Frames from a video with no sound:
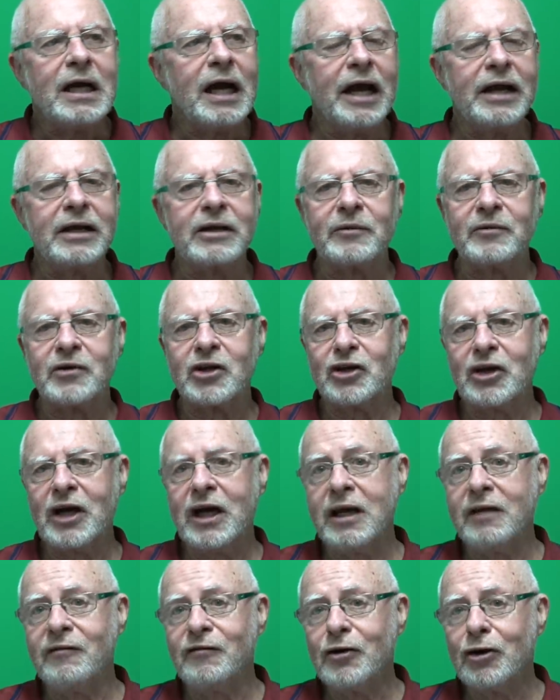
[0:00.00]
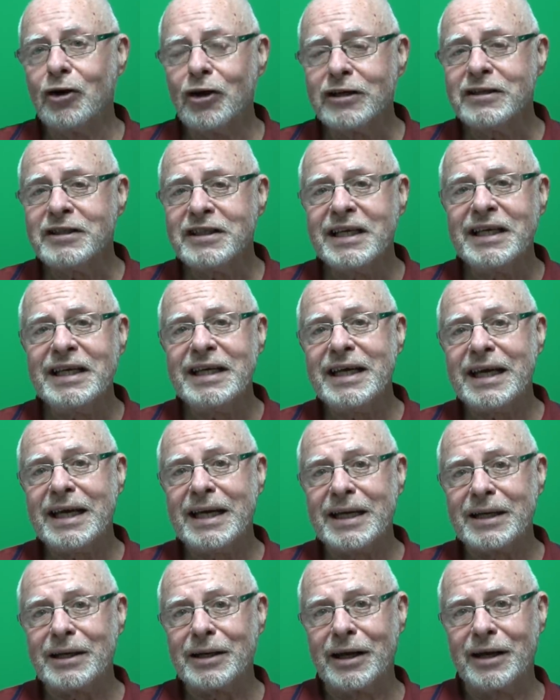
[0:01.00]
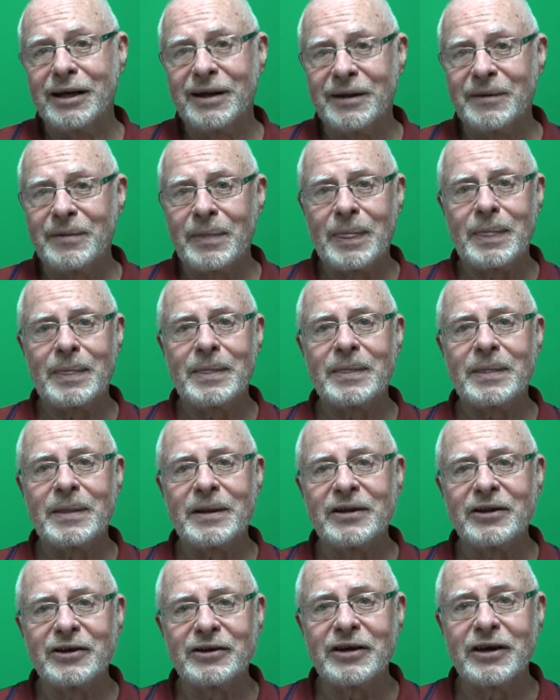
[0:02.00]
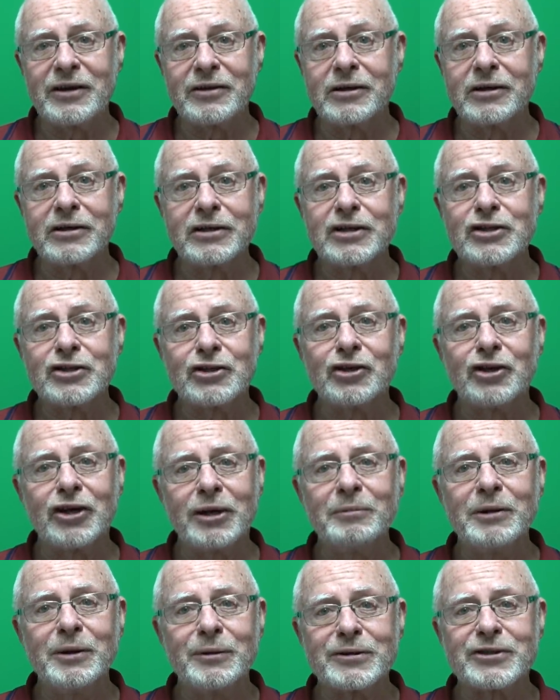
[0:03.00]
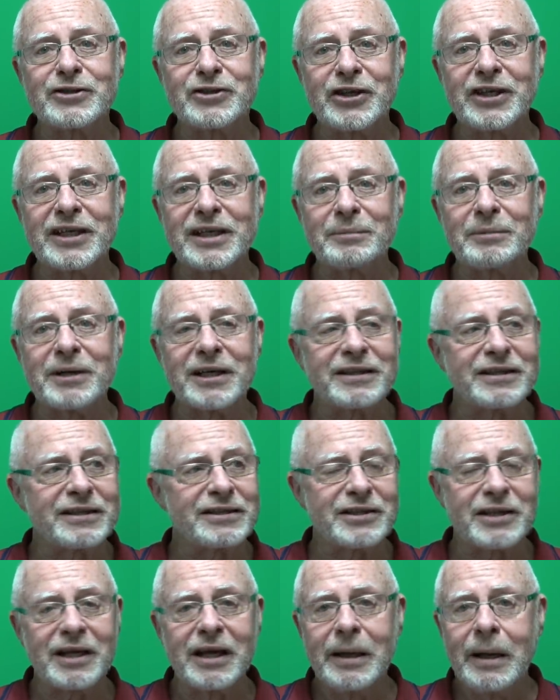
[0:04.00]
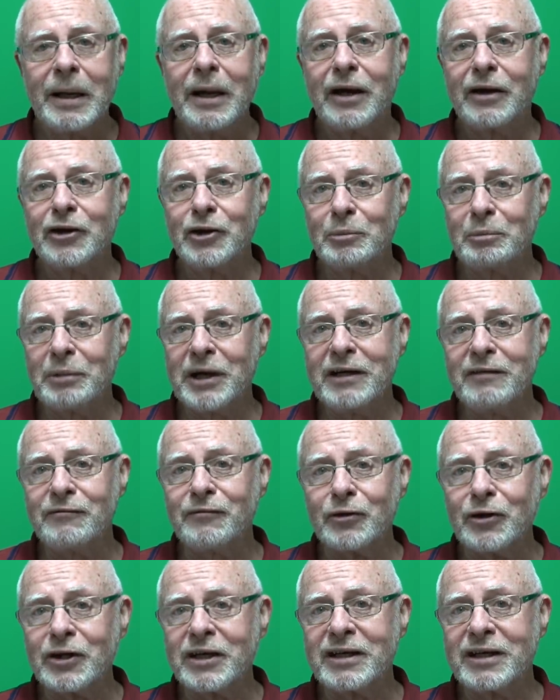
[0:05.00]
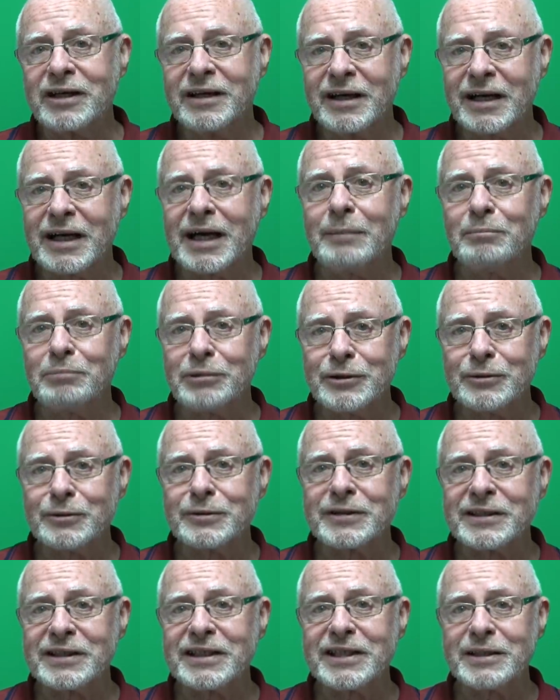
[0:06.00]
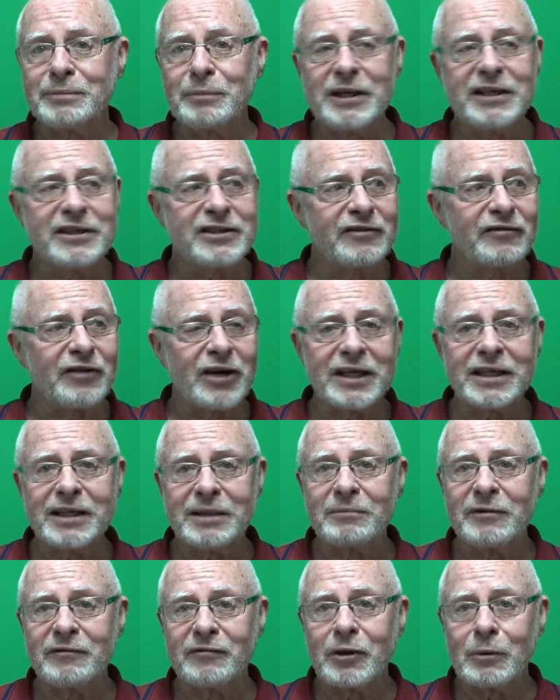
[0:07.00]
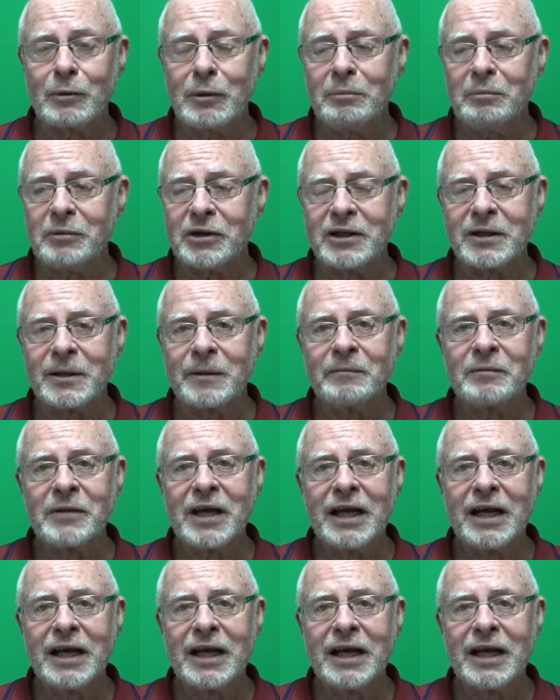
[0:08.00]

And you know, if you lost any kit, you know, the Rhodesian army was strict about this. You paid for it. And a compass was an expensive item of equipment.